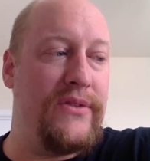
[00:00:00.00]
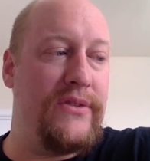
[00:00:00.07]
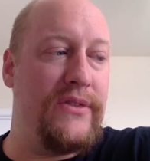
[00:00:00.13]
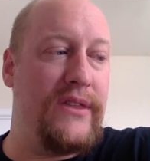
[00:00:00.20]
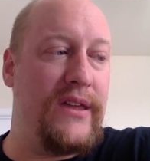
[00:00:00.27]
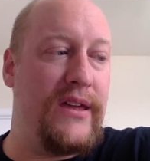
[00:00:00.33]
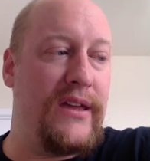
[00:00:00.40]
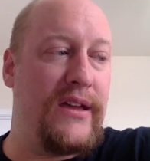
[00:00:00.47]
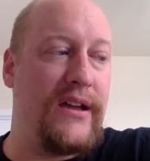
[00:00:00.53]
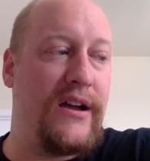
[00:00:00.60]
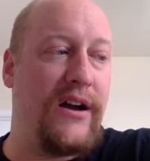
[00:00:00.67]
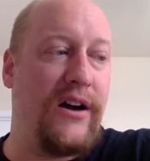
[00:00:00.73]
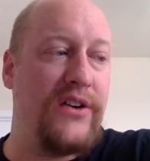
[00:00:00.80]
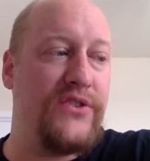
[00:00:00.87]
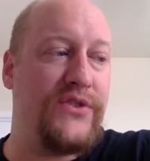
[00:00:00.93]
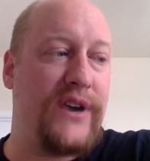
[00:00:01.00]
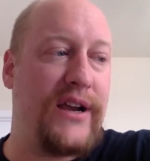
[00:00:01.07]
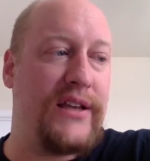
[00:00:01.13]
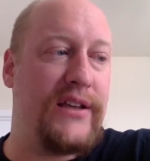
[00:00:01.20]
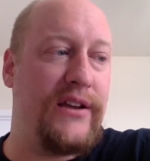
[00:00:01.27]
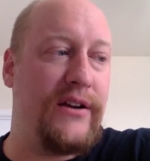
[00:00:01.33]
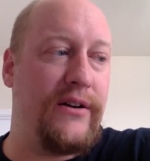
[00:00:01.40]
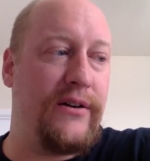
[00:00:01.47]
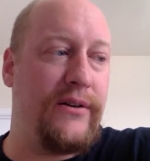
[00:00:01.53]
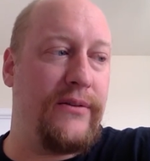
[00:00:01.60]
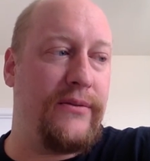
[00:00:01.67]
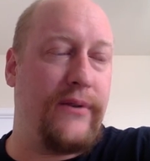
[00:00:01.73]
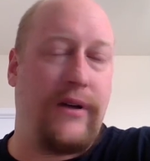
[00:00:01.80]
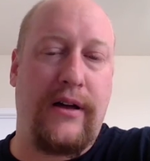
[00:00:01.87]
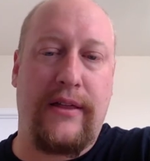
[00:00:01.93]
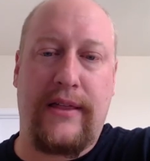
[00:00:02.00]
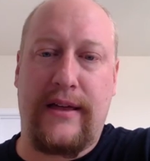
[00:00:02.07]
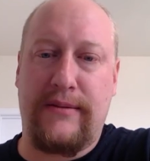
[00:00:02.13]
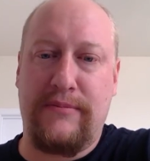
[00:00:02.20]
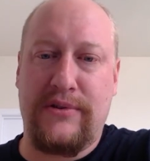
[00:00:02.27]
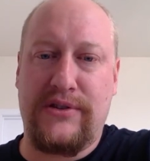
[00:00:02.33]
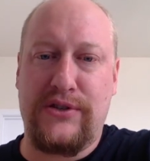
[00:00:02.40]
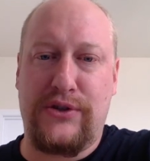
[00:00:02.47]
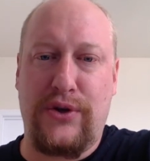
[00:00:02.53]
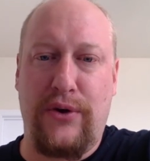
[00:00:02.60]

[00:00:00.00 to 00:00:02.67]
The contract here that Mrs.